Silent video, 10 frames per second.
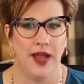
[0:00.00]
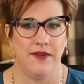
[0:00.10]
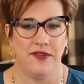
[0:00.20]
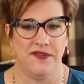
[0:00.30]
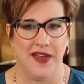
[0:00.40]

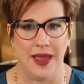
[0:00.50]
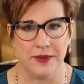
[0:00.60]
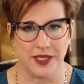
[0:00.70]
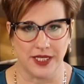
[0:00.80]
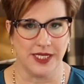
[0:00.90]
You have a
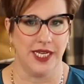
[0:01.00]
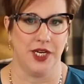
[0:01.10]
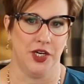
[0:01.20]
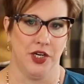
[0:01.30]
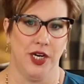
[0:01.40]
fabulous
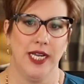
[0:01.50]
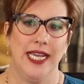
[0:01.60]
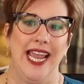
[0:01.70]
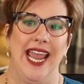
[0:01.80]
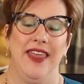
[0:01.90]

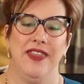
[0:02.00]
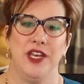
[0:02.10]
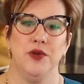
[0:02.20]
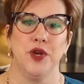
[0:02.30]
dinner, and